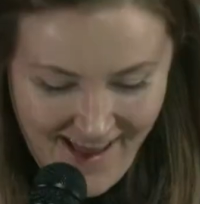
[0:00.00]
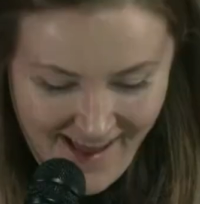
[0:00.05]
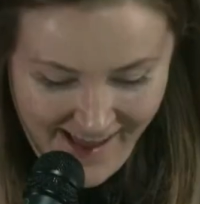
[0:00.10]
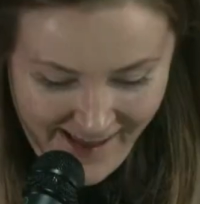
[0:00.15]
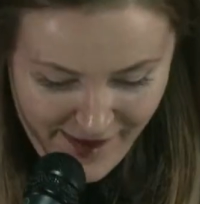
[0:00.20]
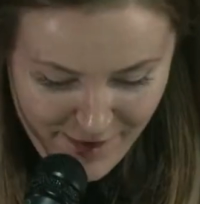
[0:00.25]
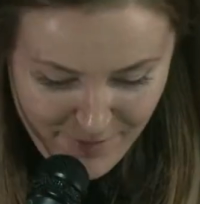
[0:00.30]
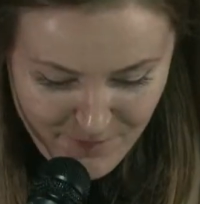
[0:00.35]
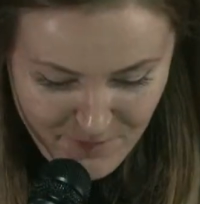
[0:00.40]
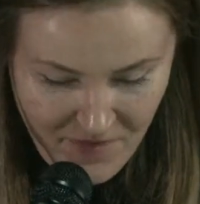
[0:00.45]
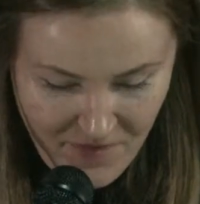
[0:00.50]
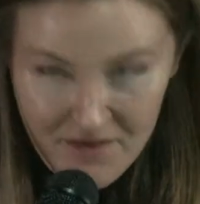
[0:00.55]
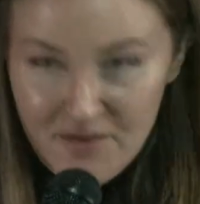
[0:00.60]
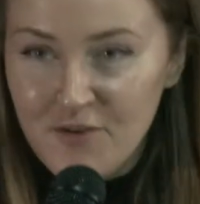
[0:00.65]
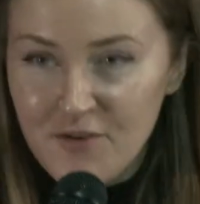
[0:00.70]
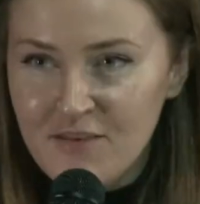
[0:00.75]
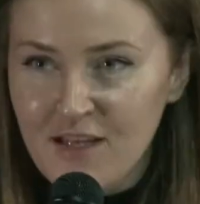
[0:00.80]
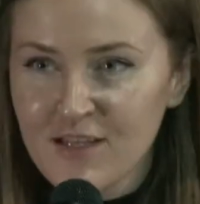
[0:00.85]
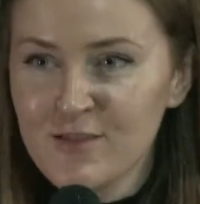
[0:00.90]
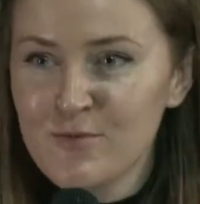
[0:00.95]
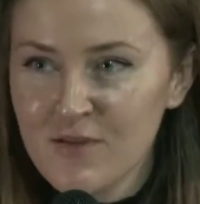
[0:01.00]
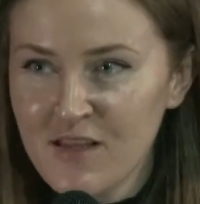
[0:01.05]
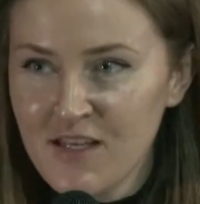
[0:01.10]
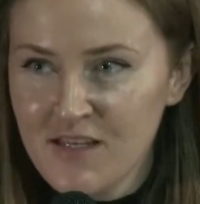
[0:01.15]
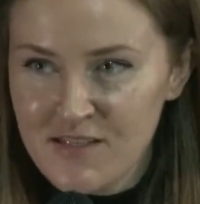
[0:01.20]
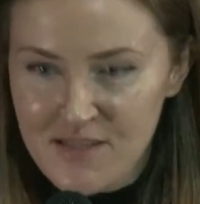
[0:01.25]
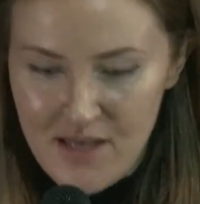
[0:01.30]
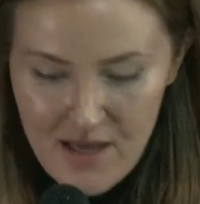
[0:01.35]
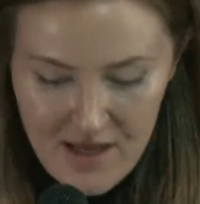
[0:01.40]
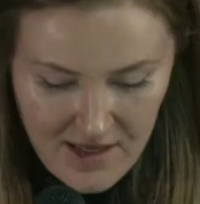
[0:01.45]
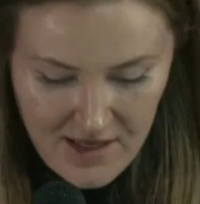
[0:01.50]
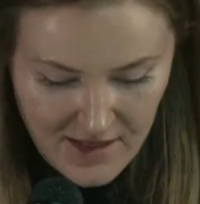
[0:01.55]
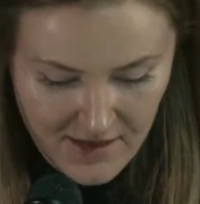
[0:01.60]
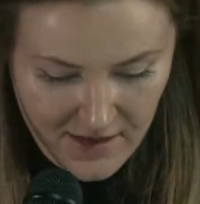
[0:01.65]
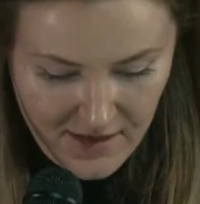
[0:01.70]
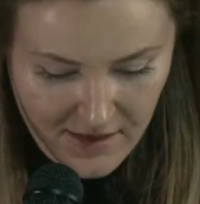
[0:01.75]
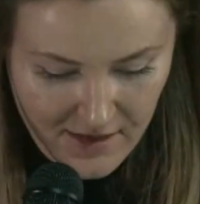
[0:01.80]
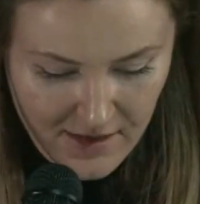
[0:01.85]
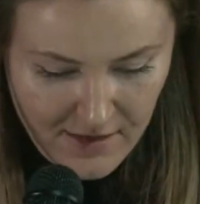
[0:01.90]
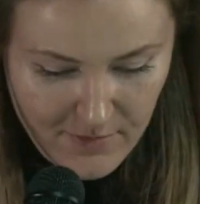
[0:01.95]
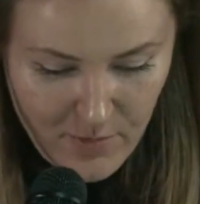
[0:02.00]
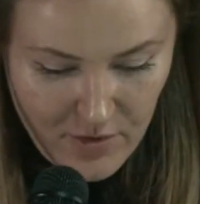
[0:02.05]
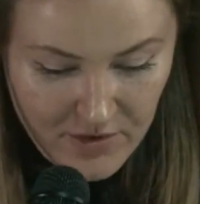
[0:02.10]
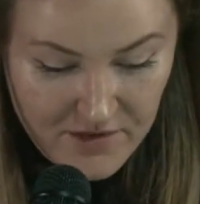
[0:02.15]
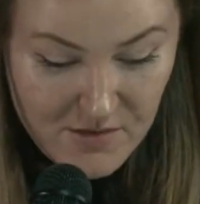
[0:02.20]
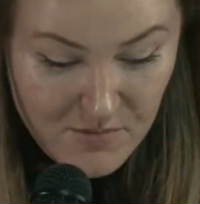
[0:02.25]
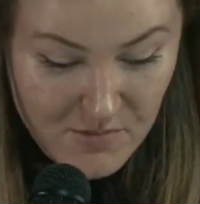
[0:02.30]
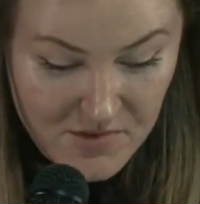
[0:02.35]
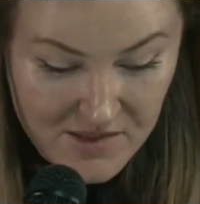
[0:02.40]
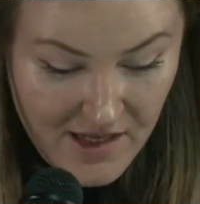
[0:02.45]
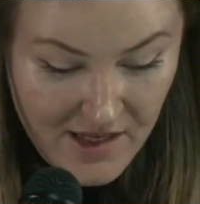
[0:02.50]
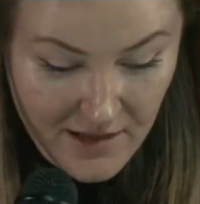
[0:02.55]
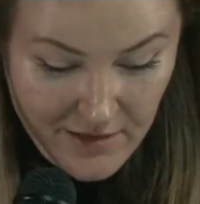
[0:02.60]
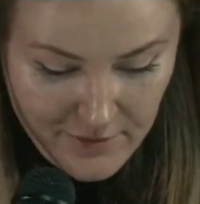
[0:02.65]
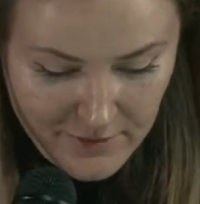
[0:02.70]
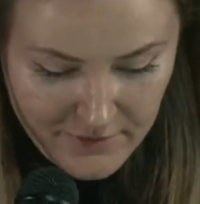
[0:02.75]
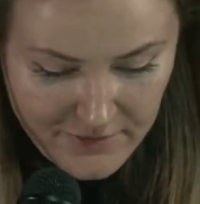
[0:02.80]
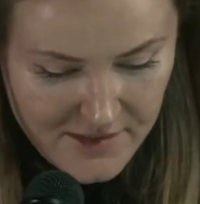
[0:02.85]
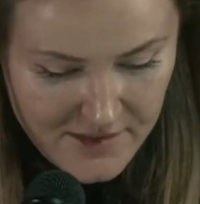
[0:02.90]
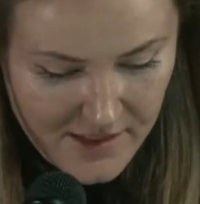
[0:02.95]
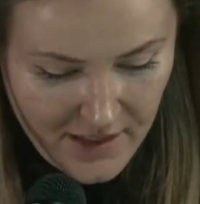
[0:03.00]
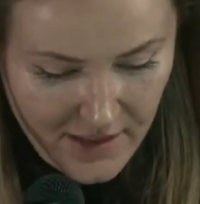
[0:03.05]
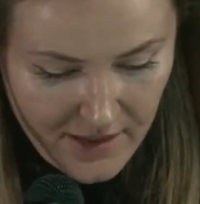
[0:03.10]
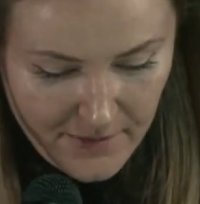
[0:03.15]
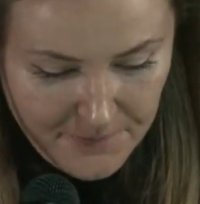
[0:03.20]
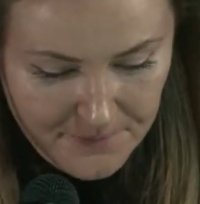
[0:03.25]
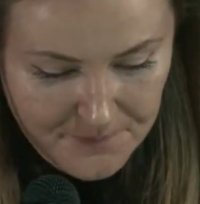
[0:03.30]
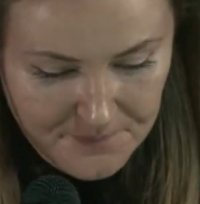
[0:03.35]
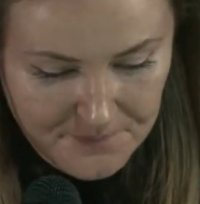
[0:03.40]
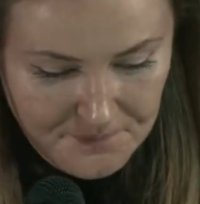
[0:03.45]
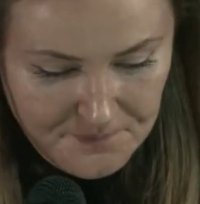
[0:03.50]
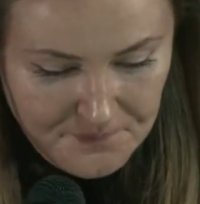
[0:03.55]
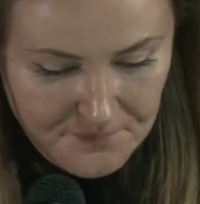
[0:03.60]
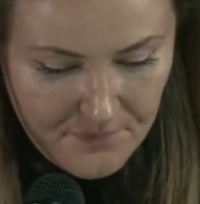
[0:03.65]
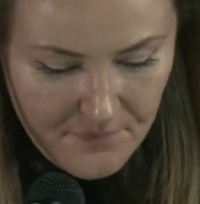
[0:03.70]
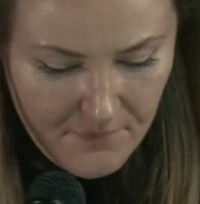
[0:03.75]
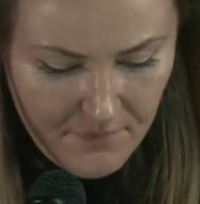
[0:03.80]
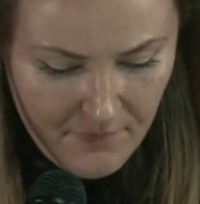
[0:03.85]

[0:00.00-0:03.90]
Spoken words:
And, that's what they say amongst themselves. In